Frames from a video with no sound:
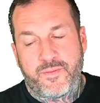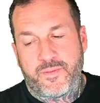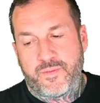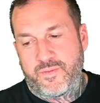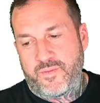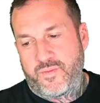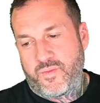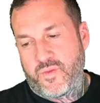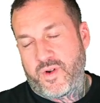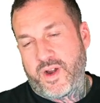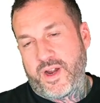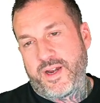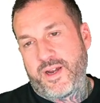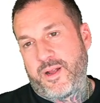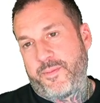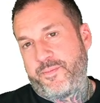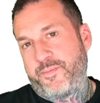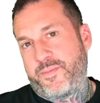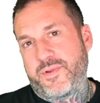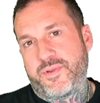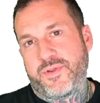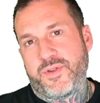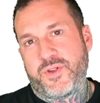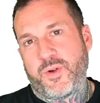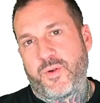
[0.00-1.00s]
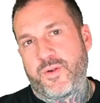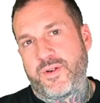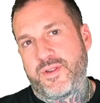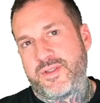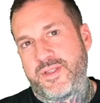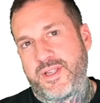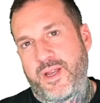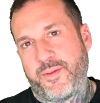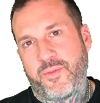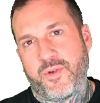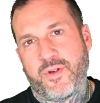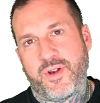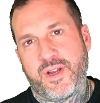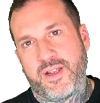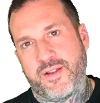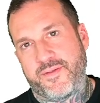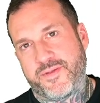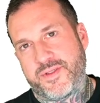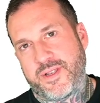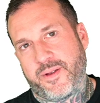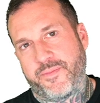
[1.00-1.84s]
write up a short summary of